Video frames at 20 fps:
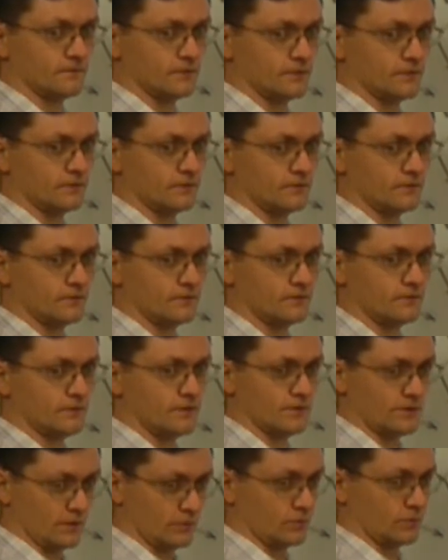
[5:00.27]
Right?
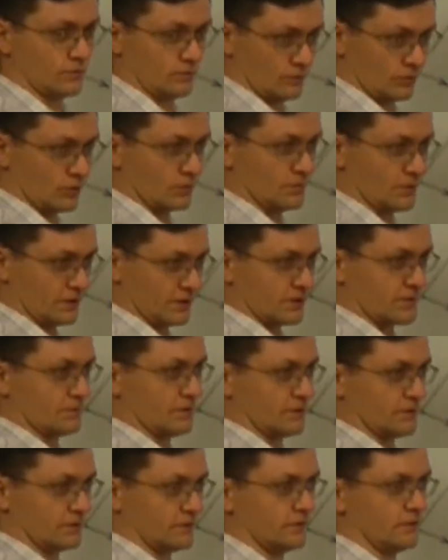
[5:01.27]
Is that what you normally
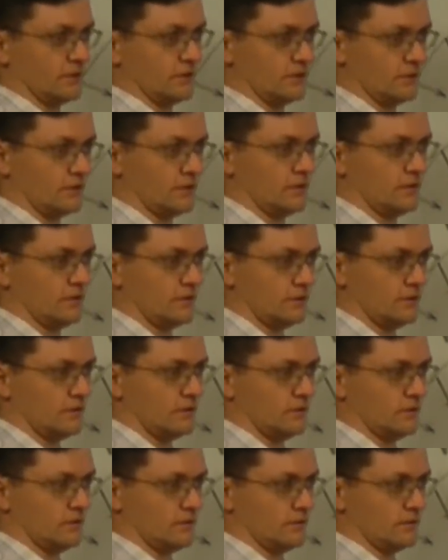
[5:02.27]
expect?
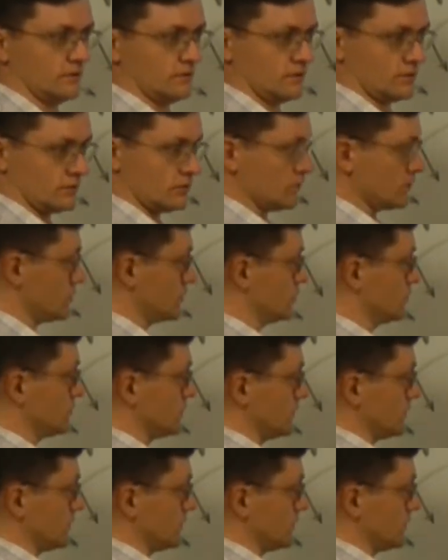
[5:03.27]
That as you zoom